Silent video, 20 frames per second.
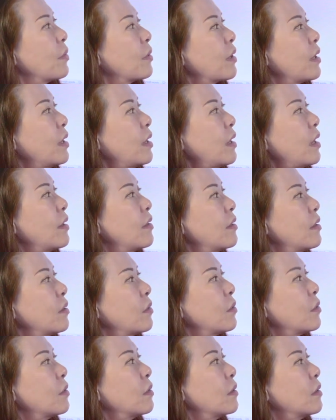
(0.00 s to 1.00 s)
Okay, and
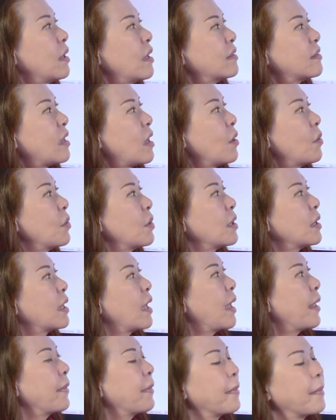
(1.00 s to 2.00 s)
that's how we get